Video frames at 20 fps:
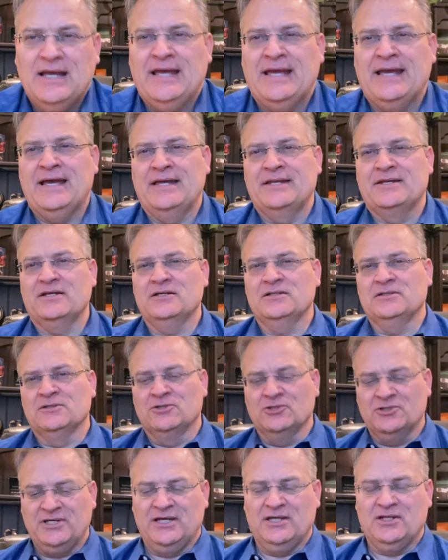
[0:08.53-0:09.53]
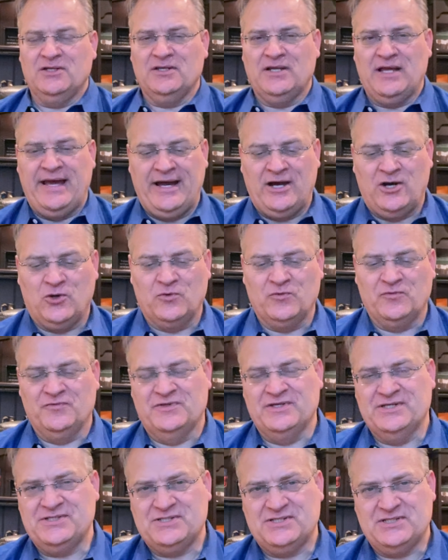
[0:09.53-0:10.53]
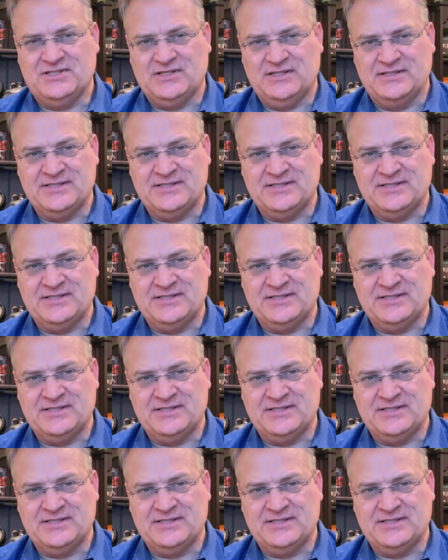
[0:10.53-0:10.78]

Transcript: And look at how this